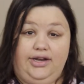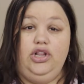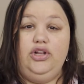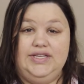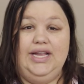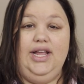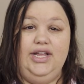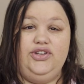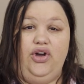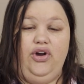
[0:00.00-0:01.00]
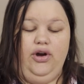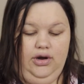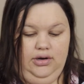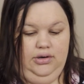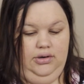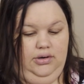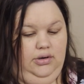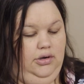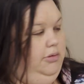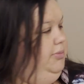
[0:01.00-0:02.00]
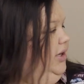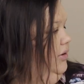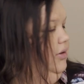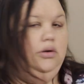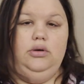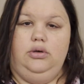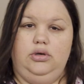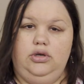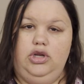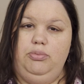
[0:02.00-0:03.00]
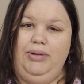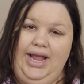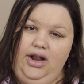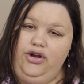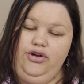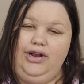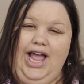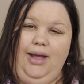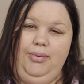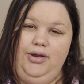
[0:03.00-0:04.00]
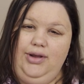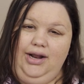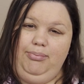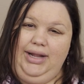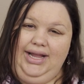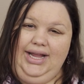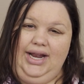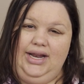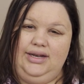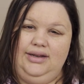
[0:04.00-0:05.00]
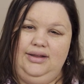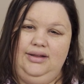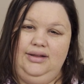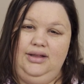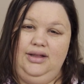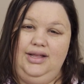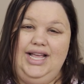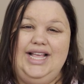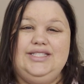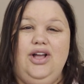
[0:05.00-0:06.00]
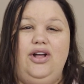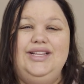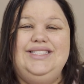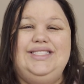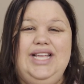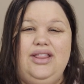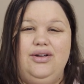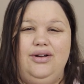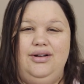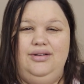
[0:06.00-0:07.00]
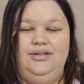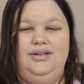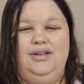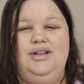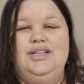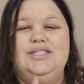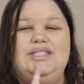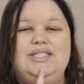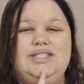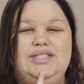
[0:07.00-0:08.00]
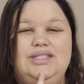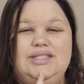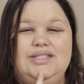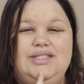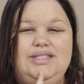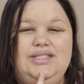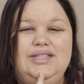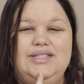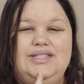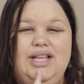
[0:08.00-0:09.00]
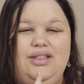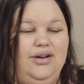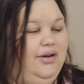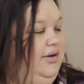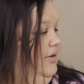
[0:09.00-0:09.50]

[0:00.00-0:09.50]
of looks like a guitar, but you play it on your lap and you kind of pluck at it. It's called a zither. Zither.